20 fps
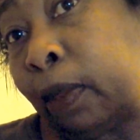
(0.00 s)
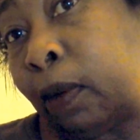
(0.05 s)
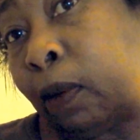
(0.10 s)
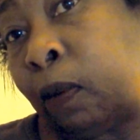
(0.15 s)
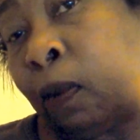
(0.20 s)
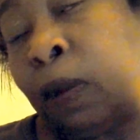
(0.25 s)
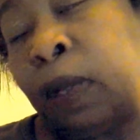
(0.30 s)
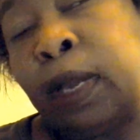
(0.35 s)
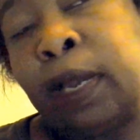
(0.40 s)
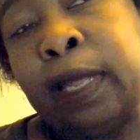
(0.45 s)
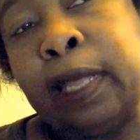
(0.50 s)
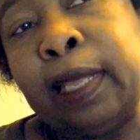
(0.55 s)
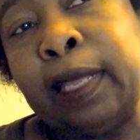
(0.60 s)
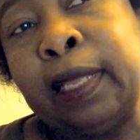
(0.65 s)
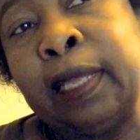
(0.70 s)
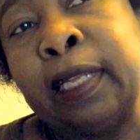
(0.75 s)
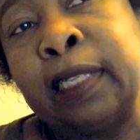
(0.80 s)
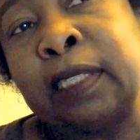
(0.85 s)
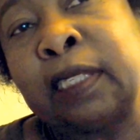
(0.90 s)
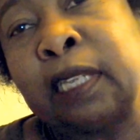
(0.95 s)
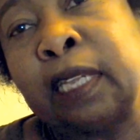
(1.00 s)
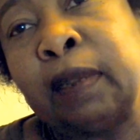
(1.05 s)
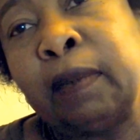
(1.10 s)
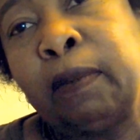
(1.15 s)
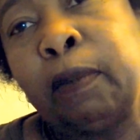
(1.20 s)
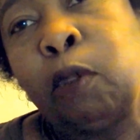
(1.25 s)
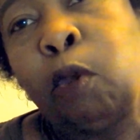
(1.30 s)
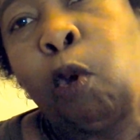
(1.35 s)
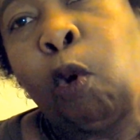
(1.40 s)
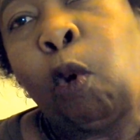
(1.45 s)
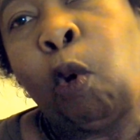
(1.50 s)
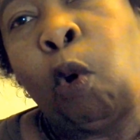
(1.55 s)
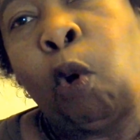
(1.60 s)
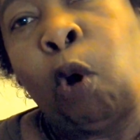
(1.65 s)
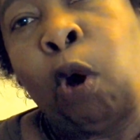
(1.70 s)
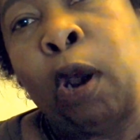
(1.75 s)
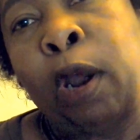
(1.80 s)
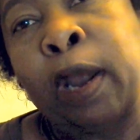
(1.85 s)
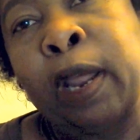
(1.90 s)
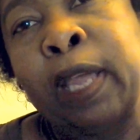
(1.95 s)
Really? Is it?
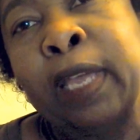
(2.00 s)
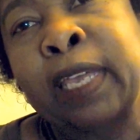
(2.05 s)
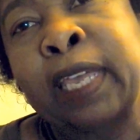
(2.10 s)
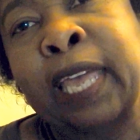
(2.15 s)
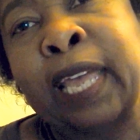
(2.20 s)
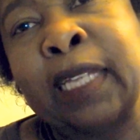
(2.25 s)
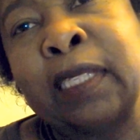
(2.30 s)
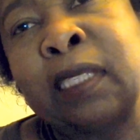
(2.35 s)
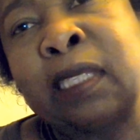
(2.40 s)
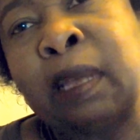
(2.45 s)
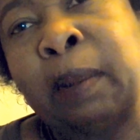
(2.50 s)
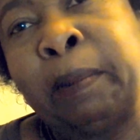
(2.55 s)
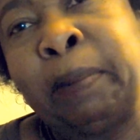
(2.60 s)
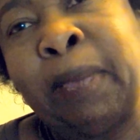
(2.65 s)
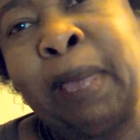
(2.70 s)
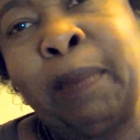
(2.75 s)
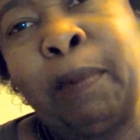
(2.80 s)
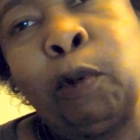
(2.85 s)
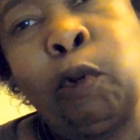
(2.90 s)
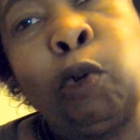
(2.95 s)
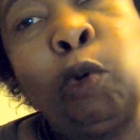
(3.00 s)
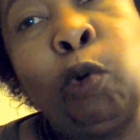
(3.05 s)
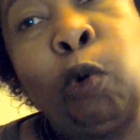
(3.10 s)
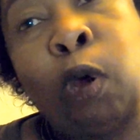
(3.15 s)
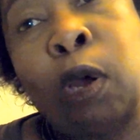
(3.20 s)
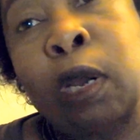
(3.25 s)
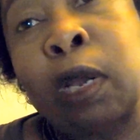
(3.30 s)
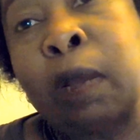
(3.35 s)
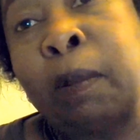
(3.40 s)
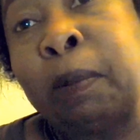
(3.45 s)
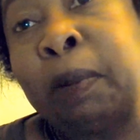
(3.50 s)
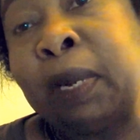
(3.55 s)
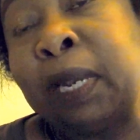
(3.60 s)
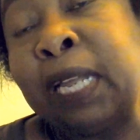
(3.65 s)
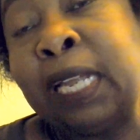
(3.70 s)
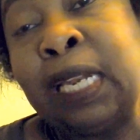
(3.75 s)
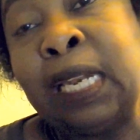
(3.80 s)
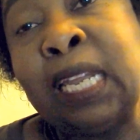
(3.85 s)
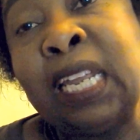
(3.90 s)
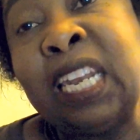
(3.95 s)
Or can some people who are
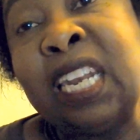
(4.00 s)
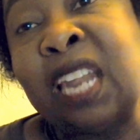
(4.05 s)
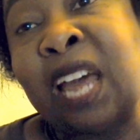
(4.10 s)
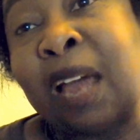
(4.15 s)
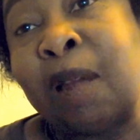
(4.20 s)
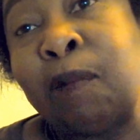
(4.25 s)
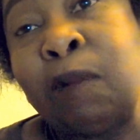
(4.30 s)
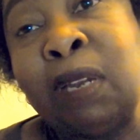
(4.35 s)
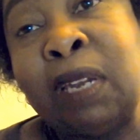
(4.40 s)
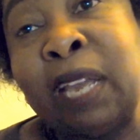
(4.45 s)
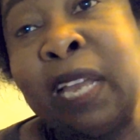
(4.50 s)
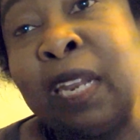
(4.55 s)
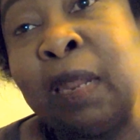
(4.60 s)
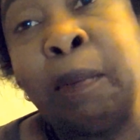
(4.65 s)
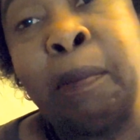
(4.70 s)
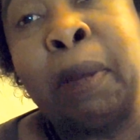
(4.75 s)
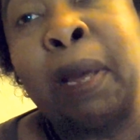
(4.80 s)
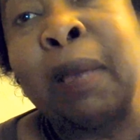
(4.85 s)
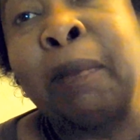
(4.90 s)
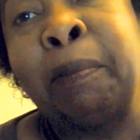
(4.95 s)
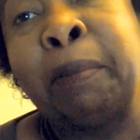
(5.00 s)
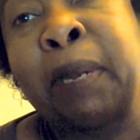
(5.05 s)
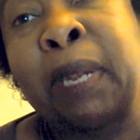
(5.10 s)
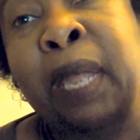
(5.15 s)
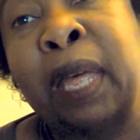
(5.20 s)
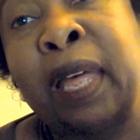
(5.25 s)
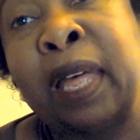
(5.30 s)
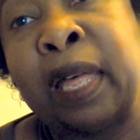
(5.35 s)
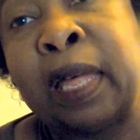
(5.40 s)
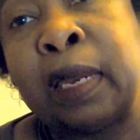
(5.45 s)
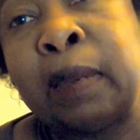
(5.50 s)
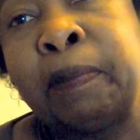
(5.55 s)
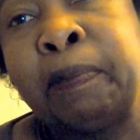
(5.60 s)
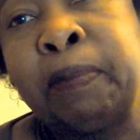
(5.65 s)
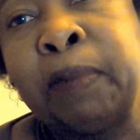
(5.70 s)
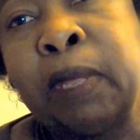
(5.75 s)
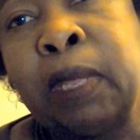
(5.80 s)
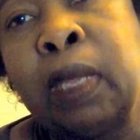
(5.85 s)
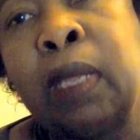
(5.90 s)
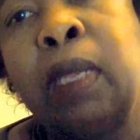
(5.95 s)
completely not related by blood
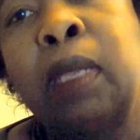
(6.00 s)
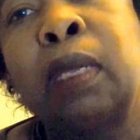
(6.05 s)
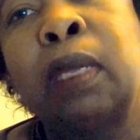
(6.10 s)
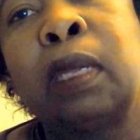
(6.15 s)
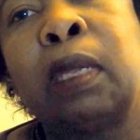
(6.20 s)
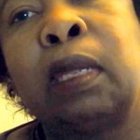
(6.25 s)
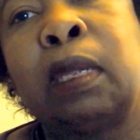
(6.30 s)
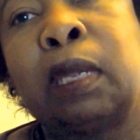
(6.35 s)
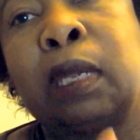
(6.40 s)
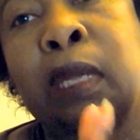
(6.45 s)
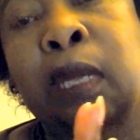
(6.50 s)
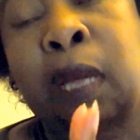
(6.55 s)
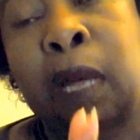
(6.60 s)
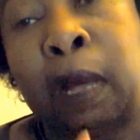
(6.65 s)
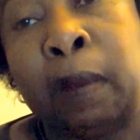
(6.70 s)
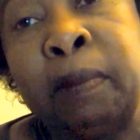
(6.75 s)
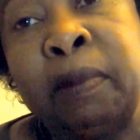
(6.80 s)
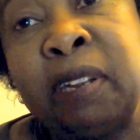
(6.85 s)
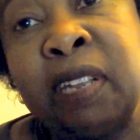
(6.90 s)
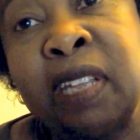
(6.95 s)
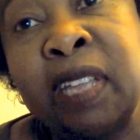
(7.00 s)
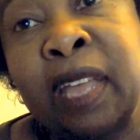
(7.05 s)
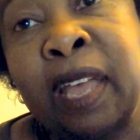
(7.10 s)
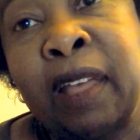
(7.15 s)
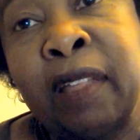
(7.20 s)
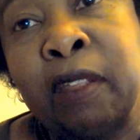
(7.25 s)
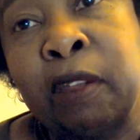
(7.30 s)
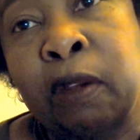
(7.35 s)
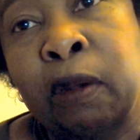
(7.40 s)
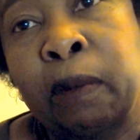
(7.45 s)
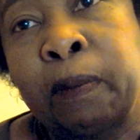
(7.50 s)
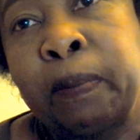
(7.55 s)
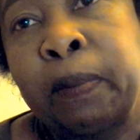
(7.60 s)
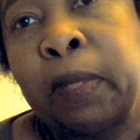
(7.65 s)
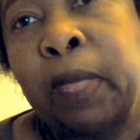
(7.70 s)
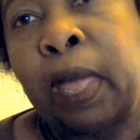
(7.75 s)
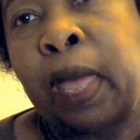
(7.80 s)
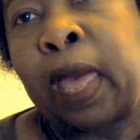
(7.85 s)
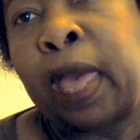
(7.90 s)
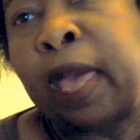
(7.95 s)
come together
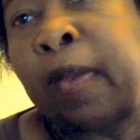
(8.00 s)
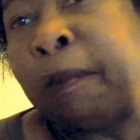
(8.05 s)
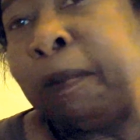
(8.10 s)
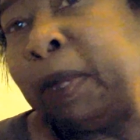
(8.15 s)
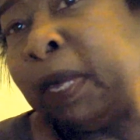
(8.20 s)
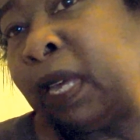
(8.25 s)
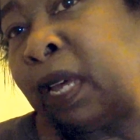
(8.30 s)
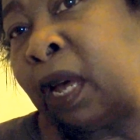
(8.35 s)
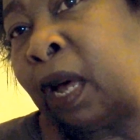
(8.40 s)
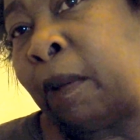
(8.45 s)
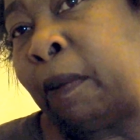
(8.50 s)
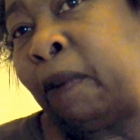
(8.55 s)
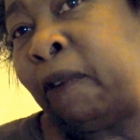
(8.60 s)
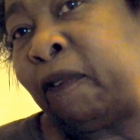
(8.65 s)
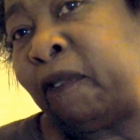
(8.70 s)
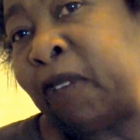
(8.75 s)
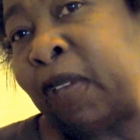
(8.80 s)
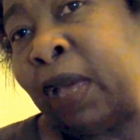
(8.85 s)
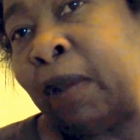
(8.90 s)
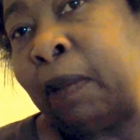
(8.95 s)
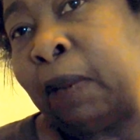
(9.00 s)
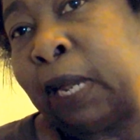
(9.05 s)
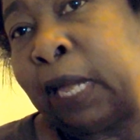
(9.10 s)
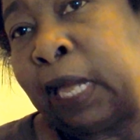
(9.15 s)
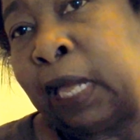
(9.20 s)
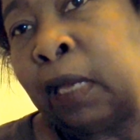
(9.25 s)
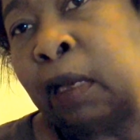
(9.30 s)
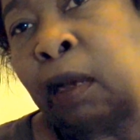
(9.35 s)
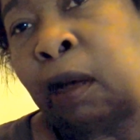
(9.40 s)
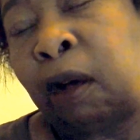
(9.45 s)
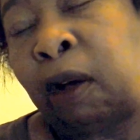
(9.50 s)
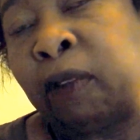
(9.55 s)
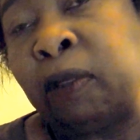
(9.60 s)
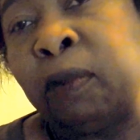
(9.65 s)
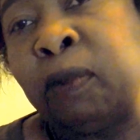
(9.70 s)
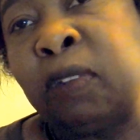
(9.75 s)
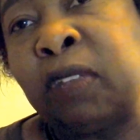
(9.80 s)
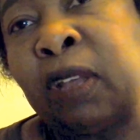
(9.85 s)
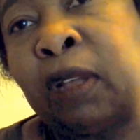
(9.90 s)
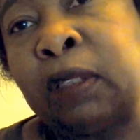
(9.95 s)
and become a family, call
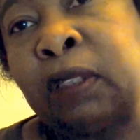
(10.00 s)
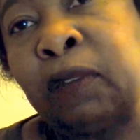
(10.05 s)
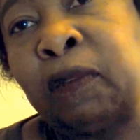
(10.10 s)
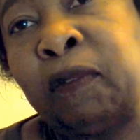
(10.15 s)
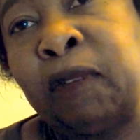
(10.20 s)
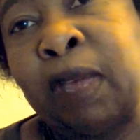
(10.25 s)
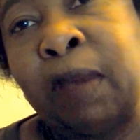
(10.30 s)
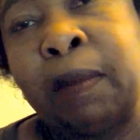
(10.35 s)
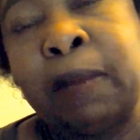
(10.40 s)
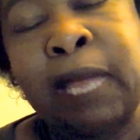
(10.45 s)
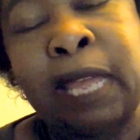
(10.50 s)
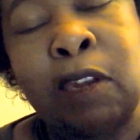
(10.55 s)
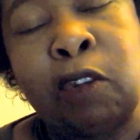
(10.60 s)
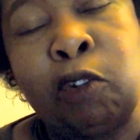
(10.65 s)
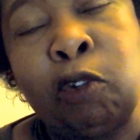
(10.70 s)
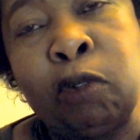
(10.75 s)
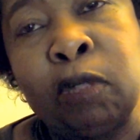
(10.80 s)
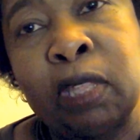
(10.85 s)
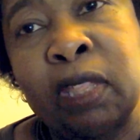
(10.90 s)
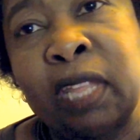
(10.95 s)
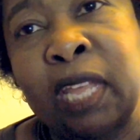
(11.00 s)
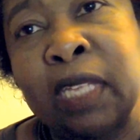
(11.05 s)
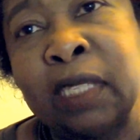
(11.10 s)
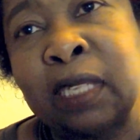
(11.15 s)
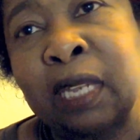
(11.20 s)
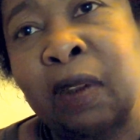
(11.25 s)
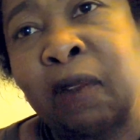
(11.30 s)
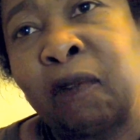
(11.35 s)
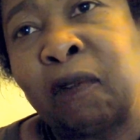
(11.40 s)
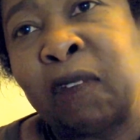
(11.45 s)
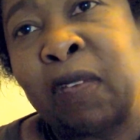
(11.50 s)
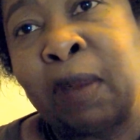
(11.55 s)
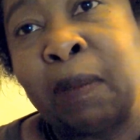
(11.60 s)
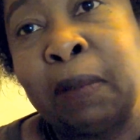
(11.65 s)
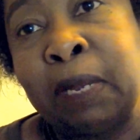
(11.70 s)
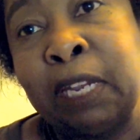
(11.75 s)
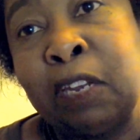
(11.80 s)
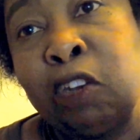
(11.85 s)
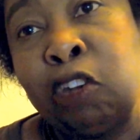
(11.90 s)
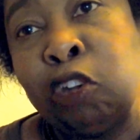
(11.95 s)
themselves a family, and do the things that a
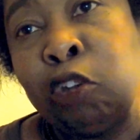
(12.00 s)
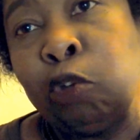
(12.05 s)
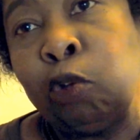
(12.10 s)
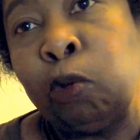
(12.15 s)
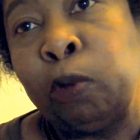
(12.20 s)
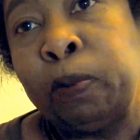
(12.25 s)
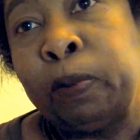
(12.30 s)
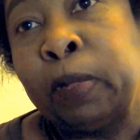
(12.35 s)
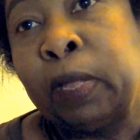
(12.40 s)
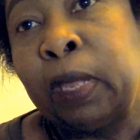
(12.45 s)
family do,